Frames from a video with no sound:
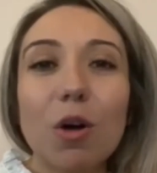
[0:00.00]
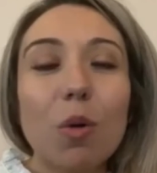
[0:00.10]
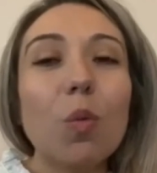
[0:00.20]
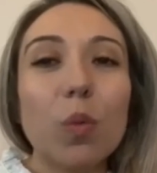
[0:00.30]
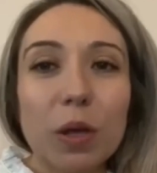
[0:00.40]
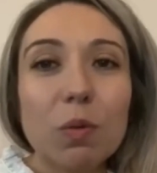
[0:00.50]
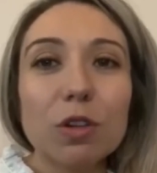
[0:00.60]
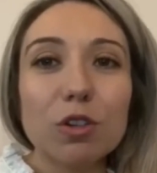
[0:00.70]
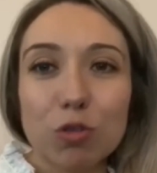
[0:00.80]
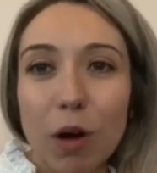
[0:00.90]
we
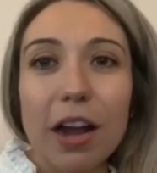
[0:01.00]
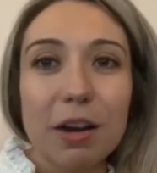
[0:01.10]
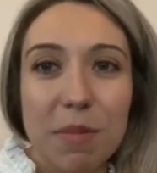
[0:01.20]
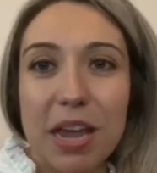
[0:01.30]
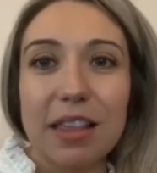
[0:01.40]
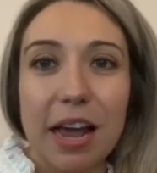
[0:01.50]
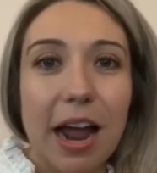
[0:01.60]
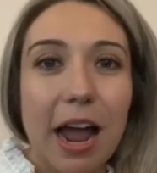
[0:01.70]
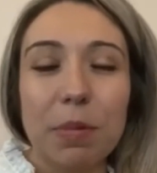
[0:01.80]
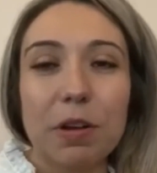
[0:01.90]
will try to make that
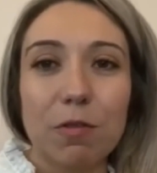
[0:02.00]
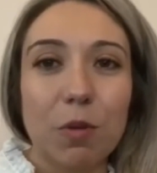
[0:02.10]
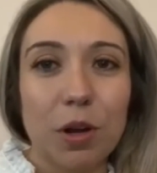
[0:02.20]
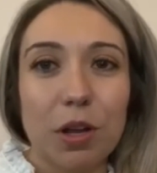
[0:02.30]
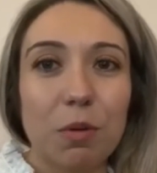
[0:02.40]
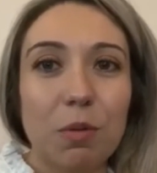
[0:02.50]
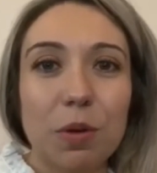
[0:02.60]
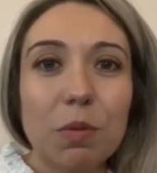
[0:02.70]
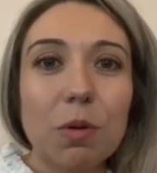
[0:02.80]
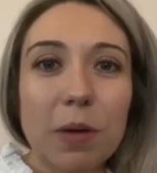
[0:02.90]
happen for you. We
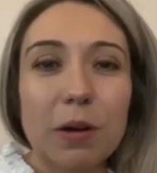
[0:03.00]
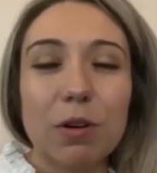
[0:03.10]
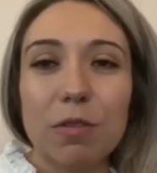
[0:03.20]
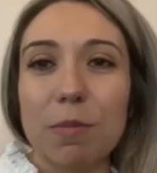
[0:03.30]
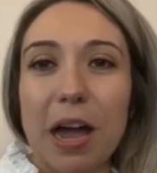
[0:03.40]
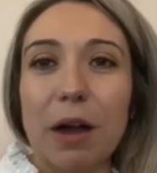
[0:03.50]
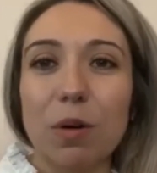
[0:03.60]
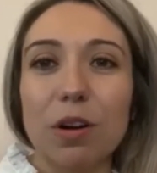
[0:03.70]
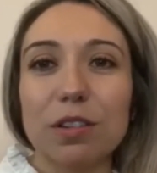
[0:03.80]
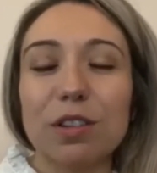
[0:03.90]
will bend over
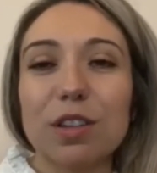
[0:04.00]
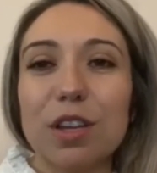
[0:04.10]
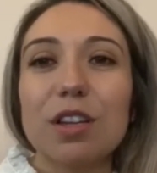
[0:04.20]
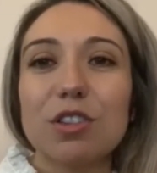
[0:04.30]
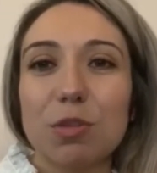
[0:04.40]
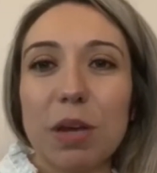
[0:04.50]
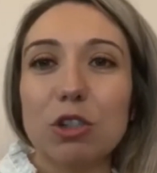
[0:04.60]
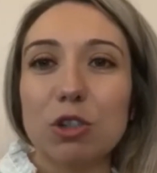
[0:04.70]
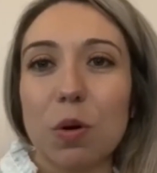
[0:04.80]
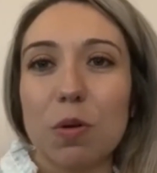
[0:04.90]
backwards to make
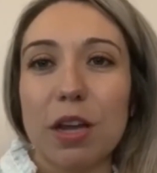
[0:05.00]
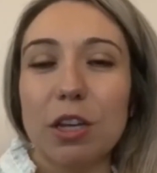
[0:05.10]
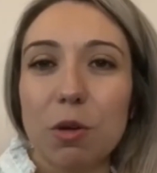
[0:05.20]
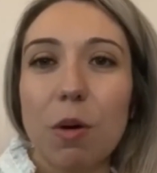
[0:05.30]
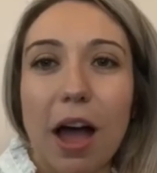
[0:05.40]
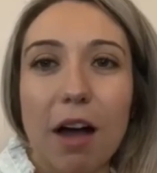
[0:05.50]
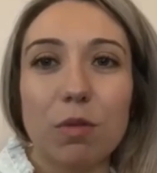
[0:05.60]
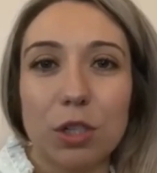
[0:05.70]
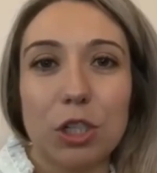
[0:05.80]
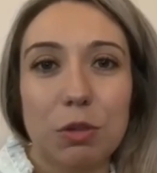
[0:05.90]
sure that you have
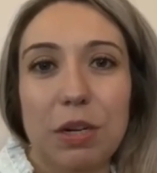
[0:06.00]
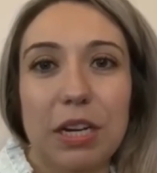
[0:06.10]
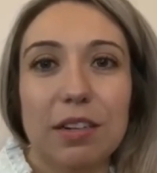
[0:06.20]
what you need.